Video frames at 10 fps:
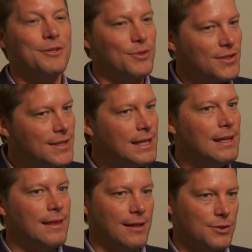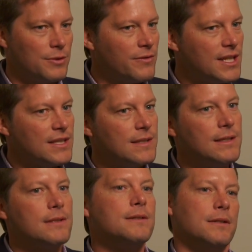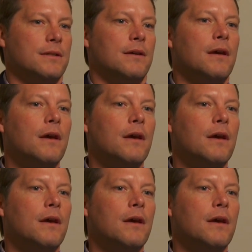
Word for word: You see that sort of consistent